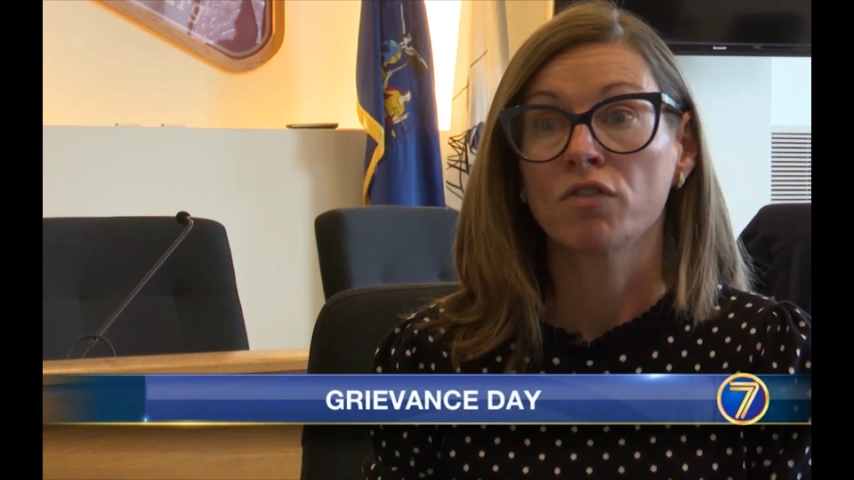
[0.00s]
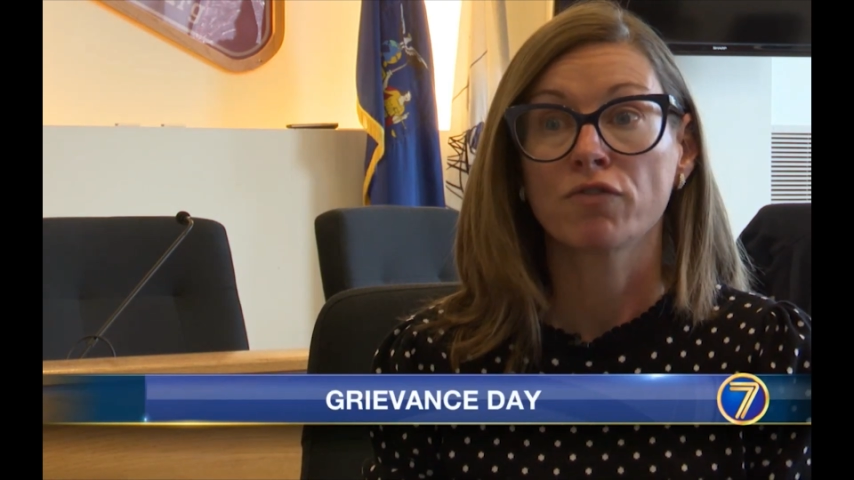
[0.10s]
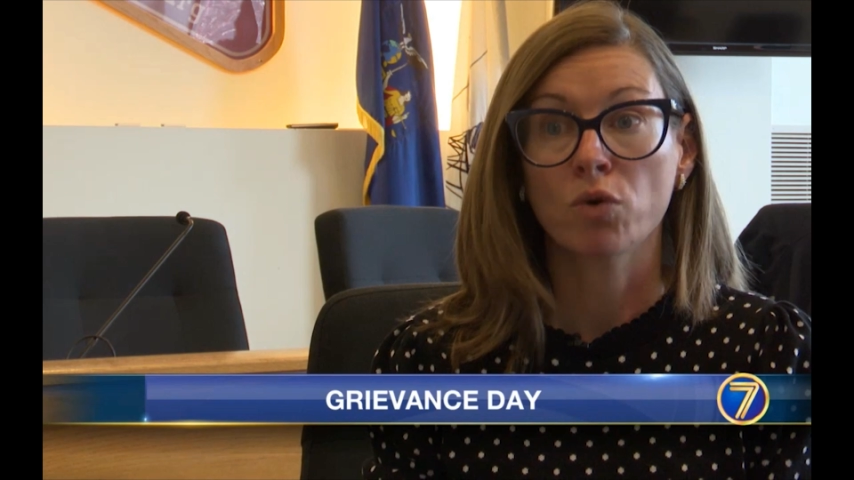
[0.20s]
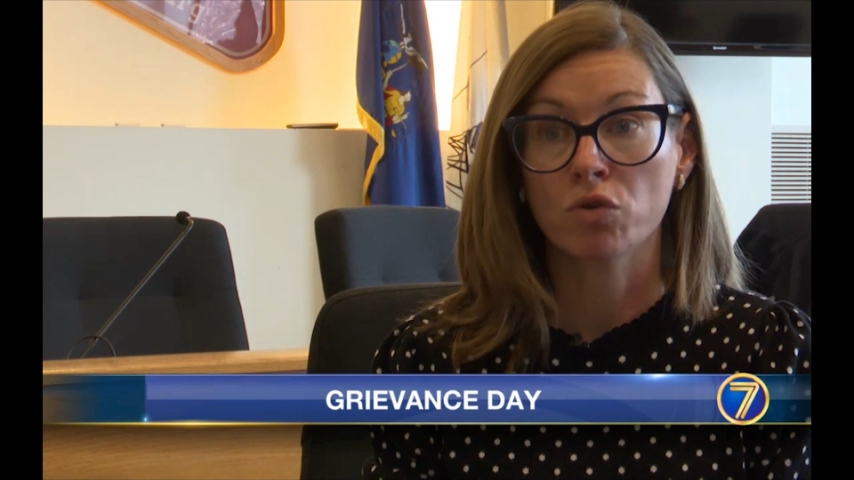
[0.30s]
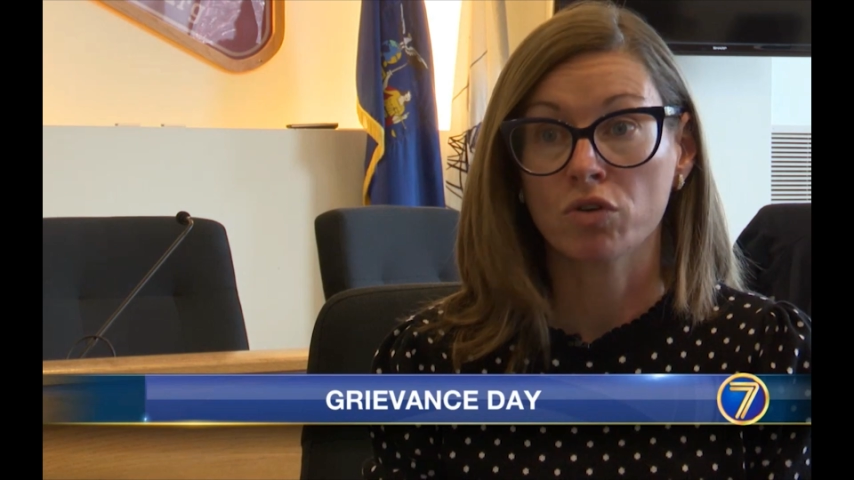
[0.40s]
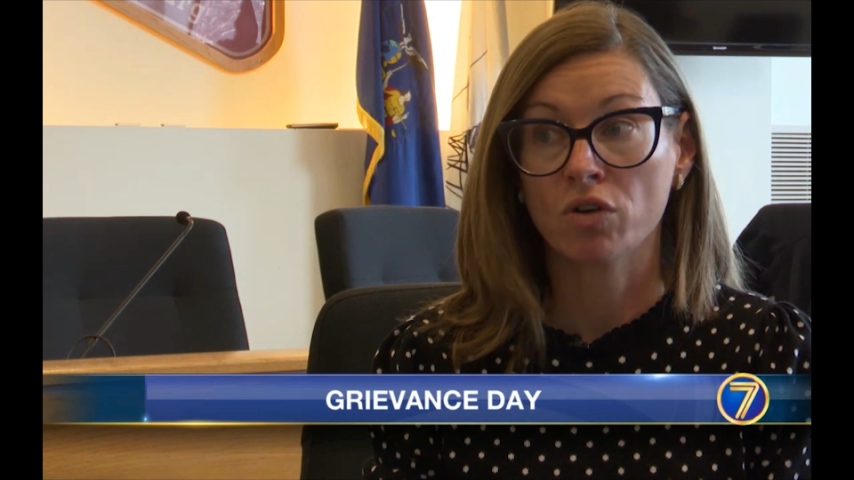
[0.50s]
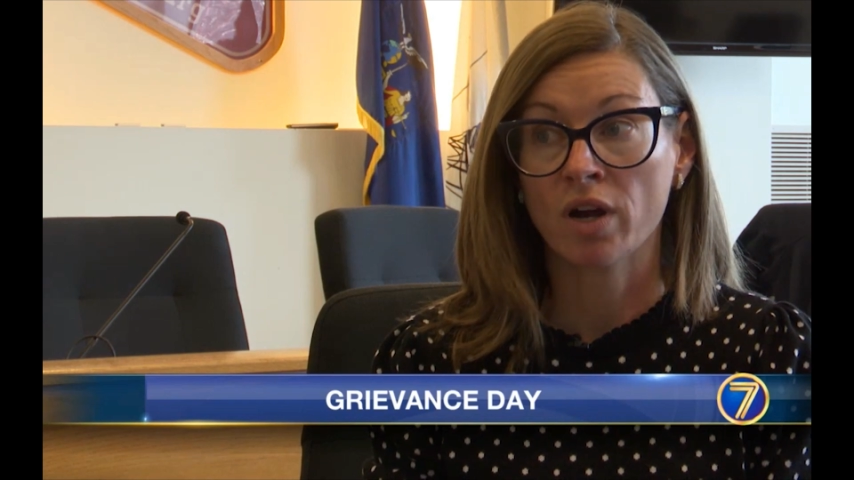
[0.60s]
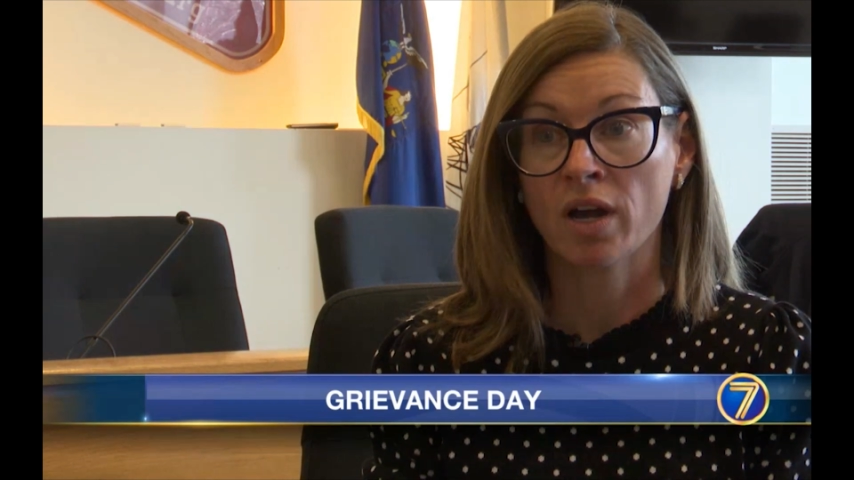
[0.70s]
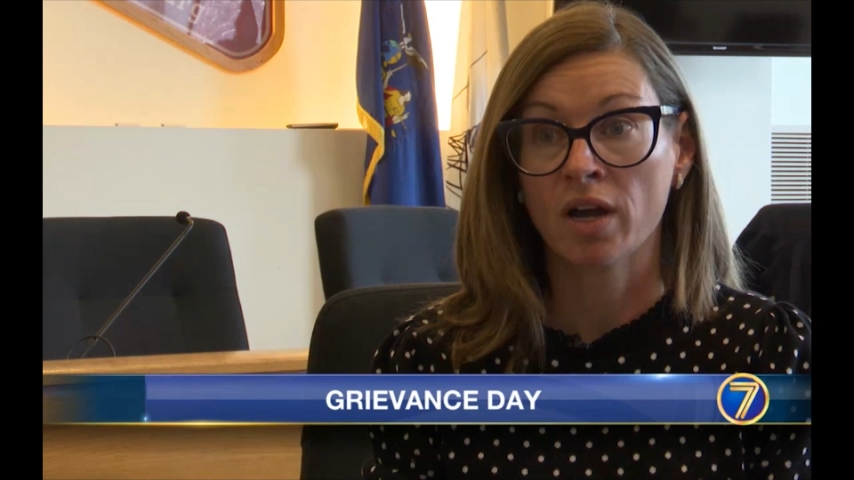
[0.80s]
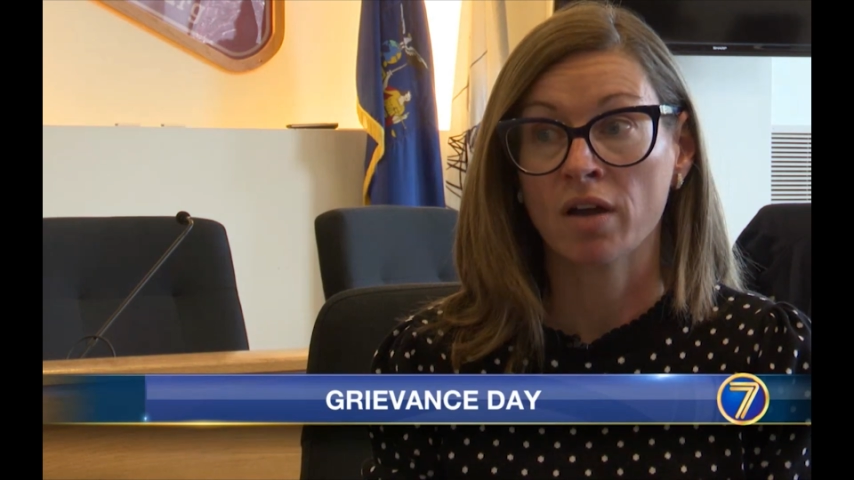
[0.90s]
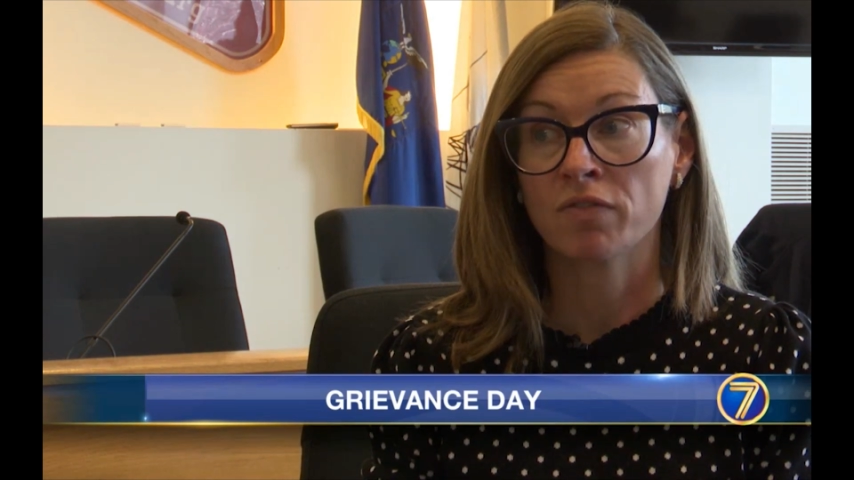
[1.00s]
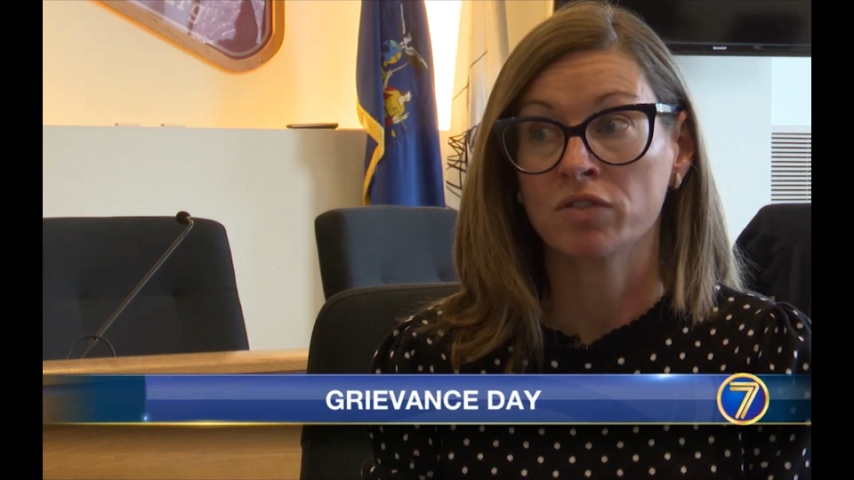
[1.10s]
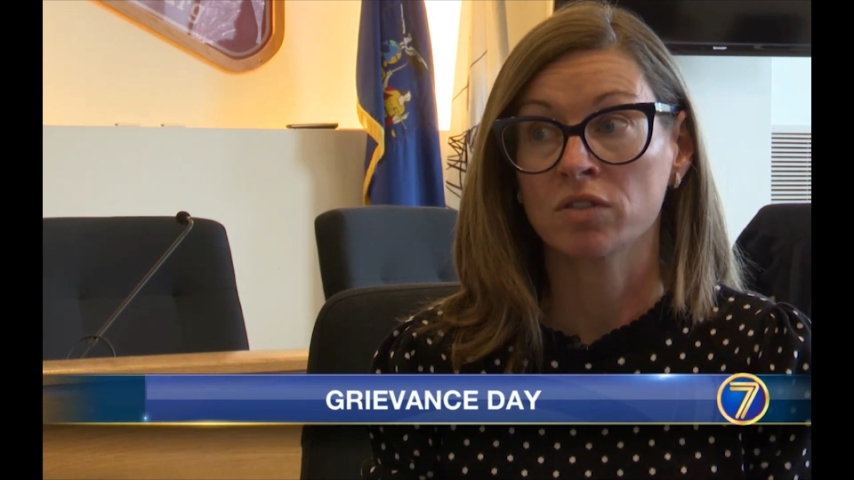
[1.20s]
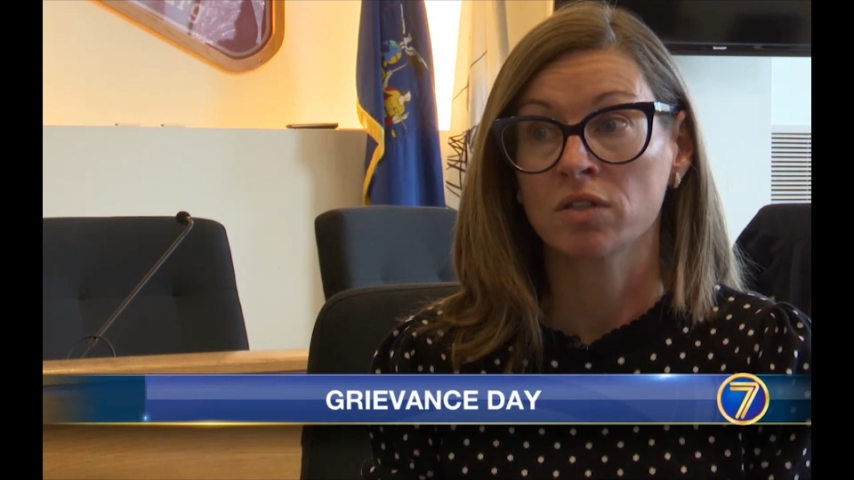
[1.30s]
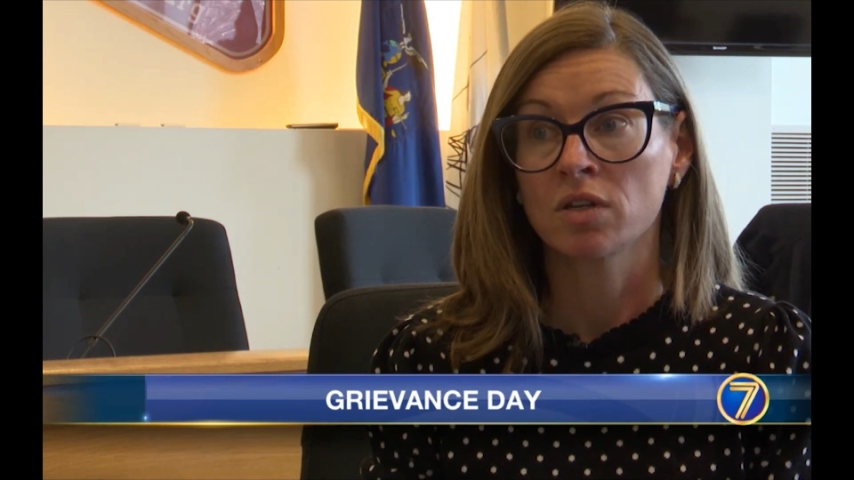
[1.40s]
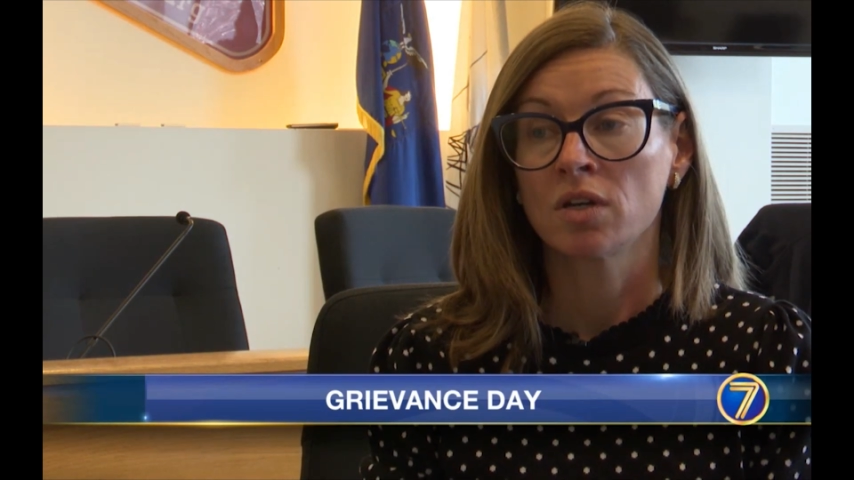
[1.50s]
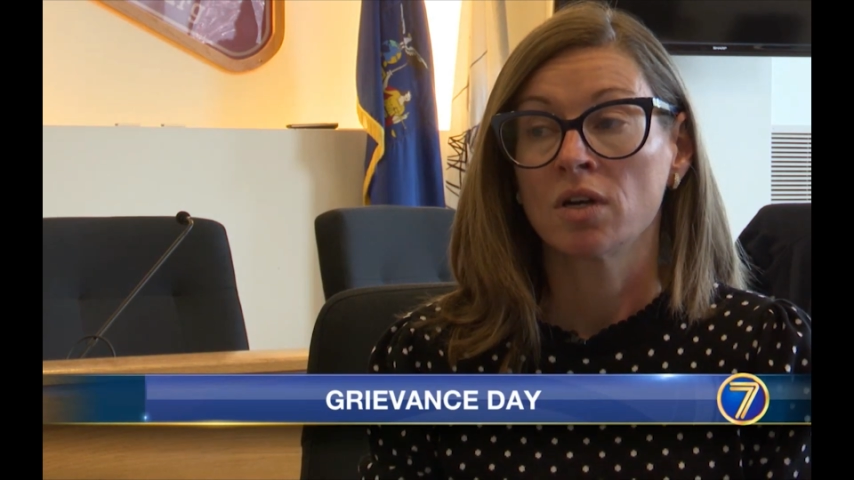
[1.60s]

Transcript: photographs,